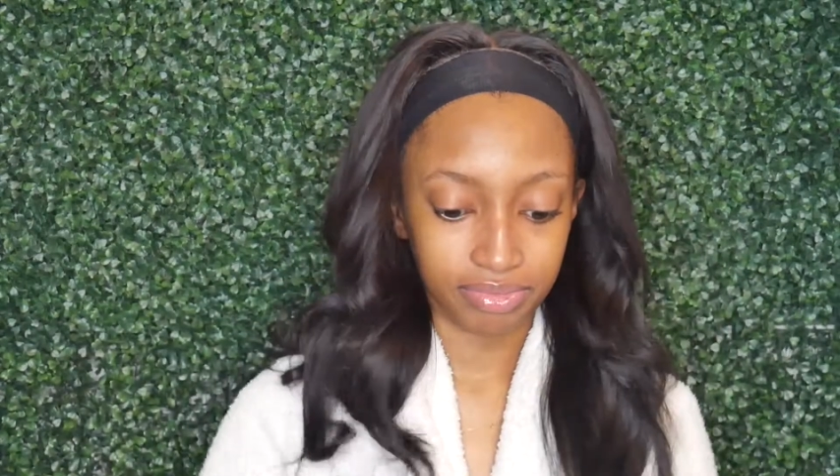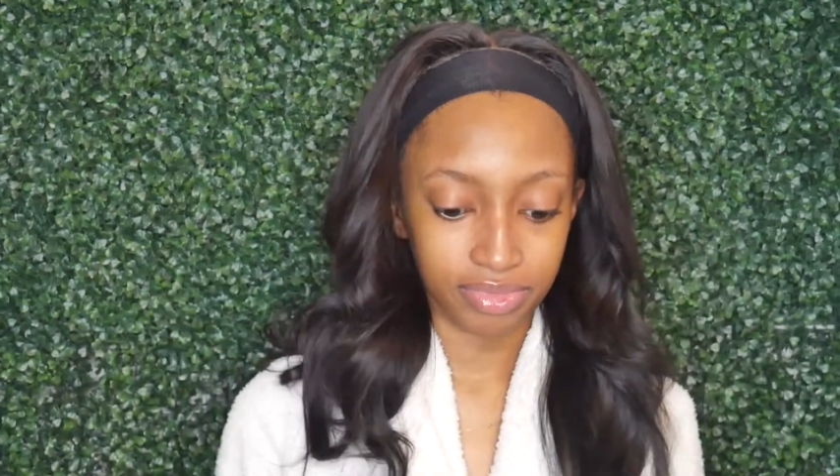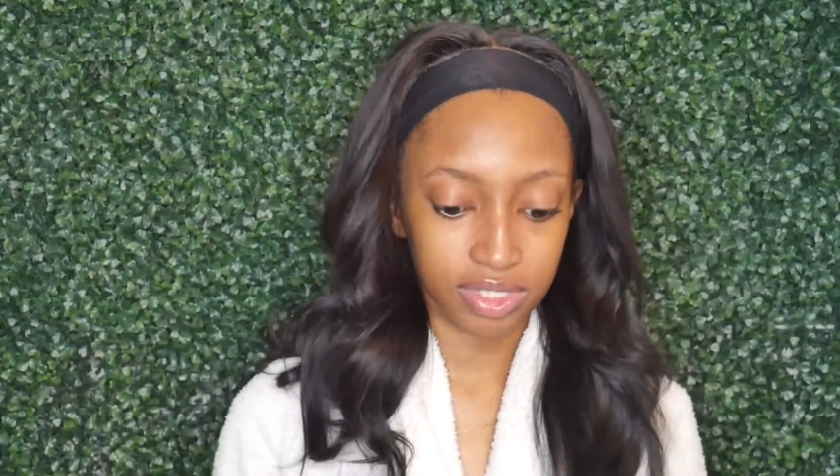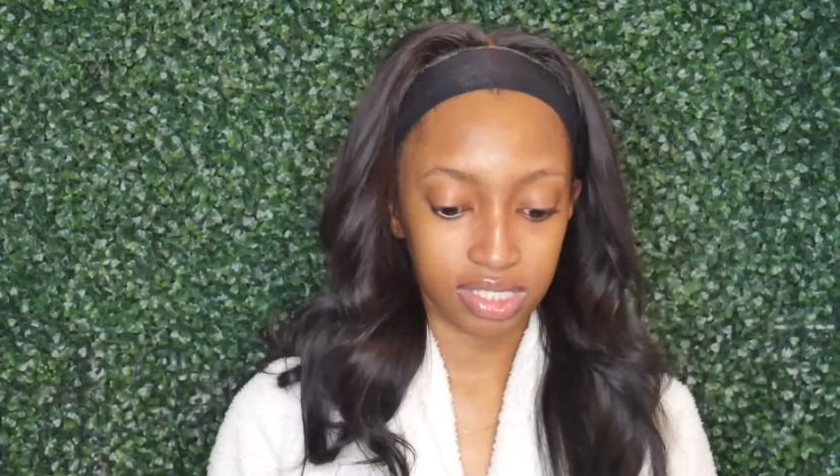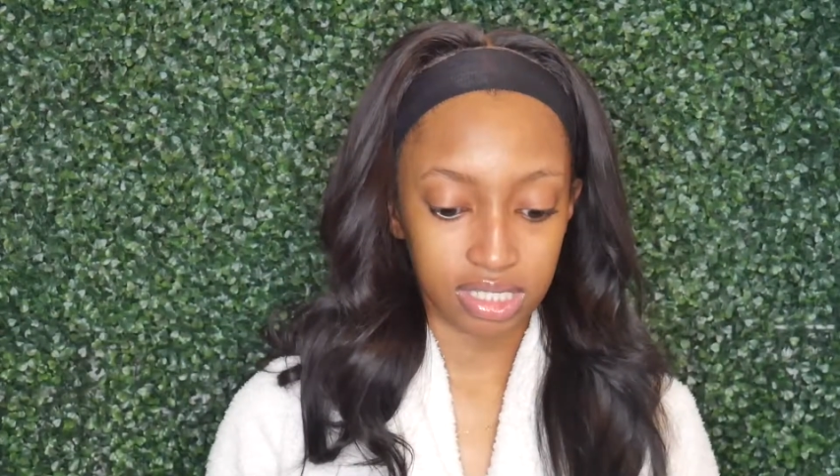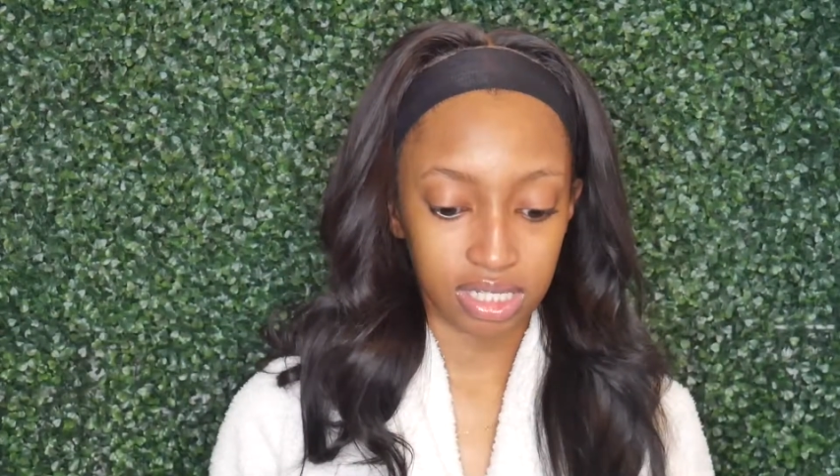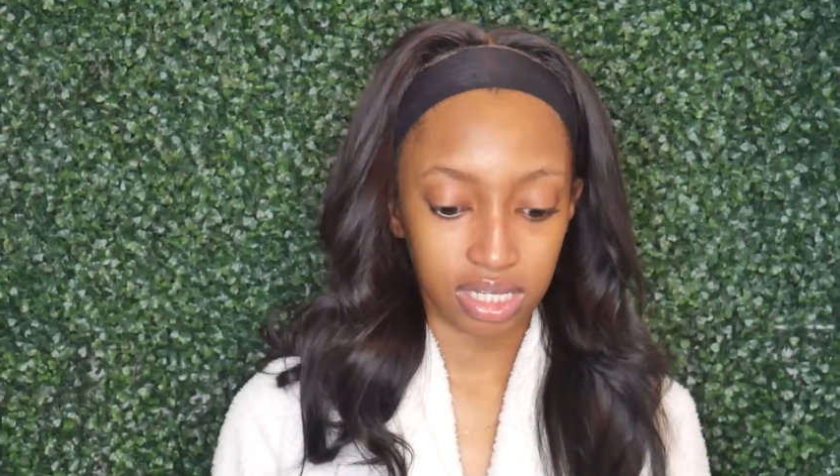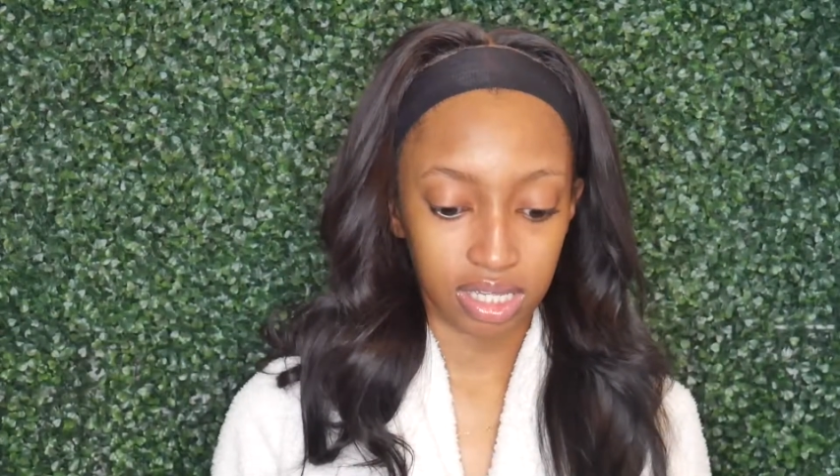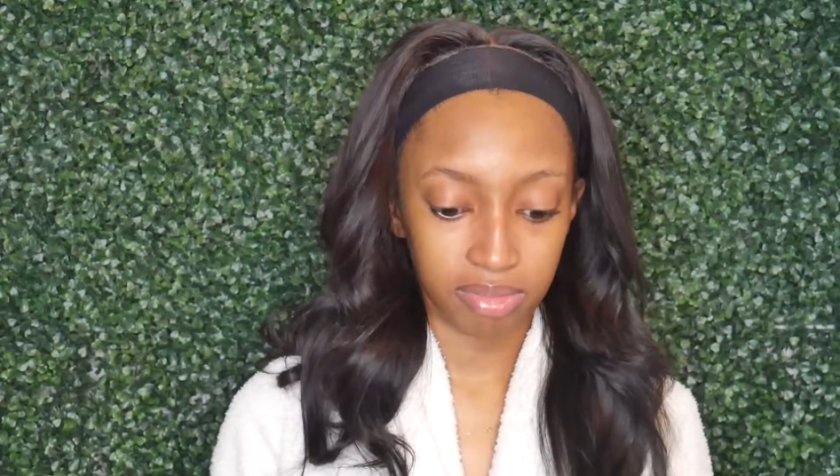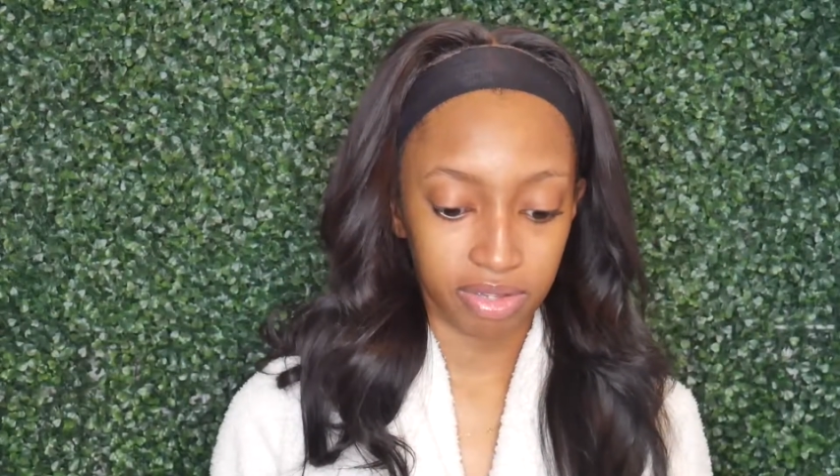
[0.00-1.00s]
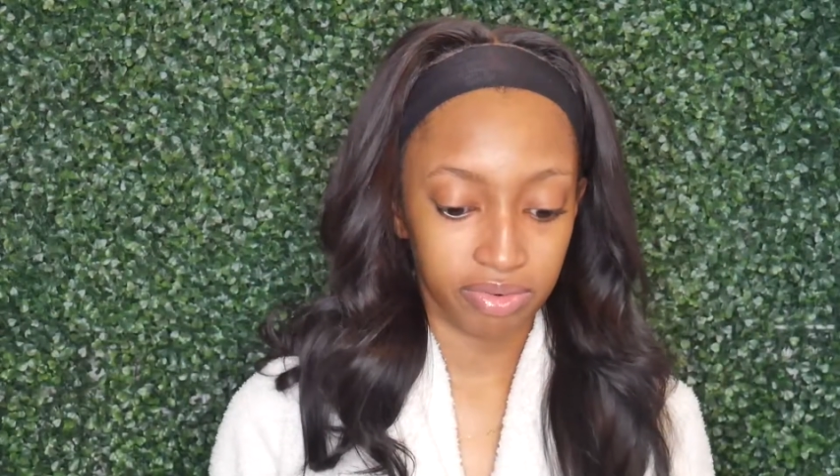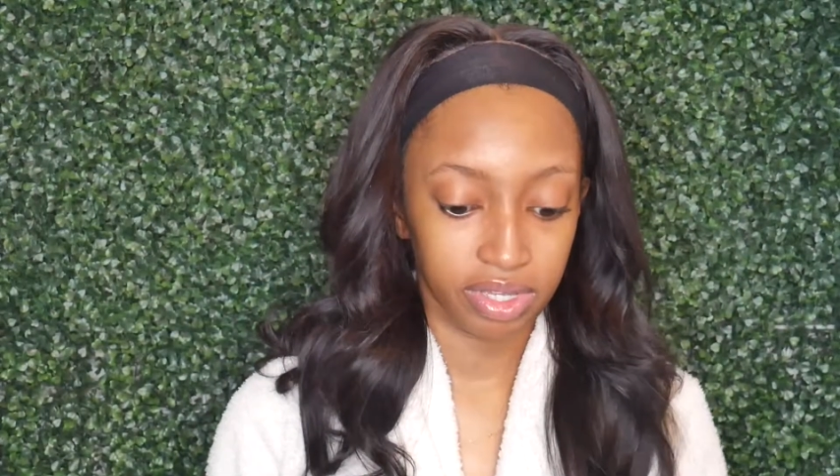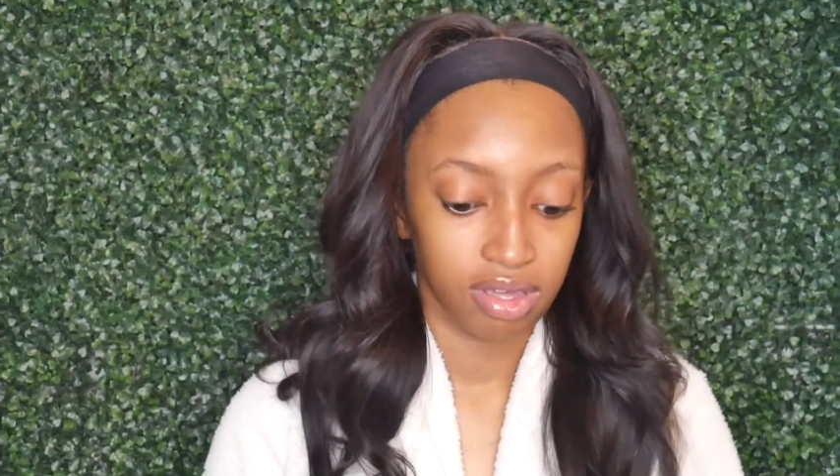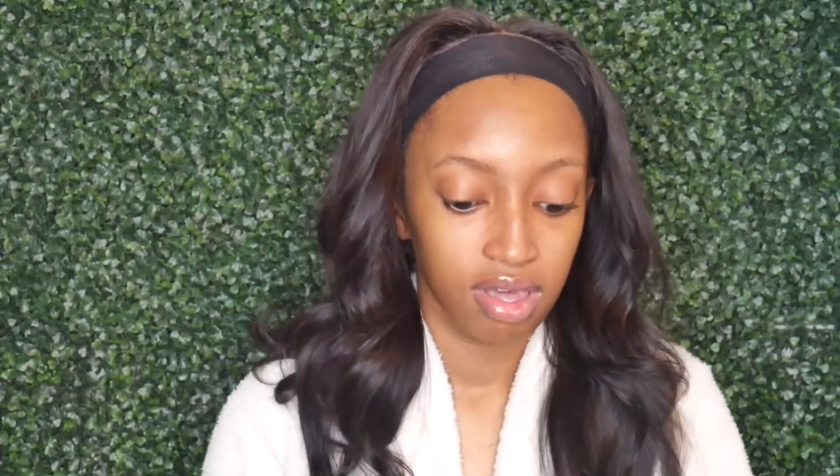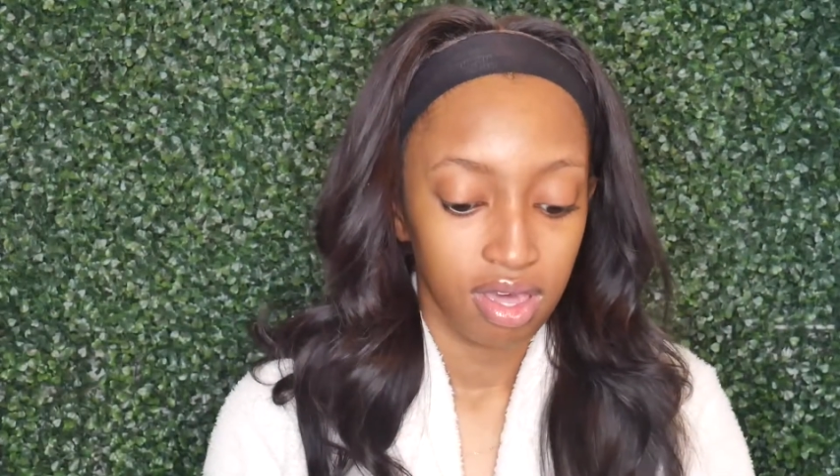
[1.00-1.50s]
looks like a headband wig.